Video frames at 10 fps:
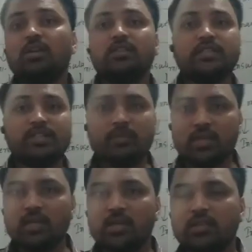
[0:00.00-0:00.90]
the
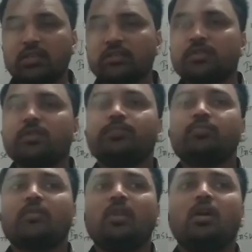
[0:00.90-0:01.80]
semiconductors
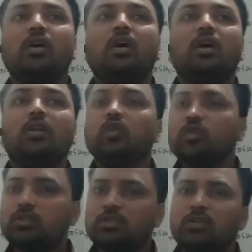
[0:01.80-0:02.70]

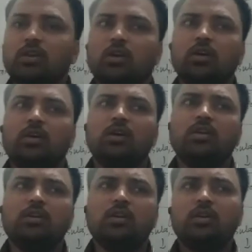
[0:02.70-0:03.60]

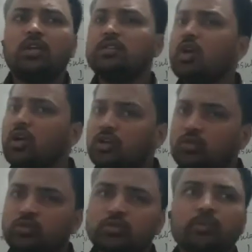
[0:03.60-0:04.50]
does not
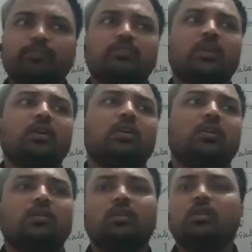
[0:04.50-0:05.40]
lose
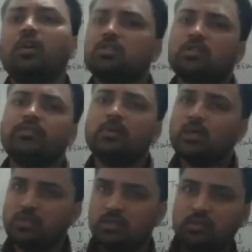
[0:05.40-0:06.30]
lots of
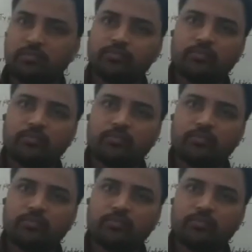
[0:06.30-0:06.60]
energy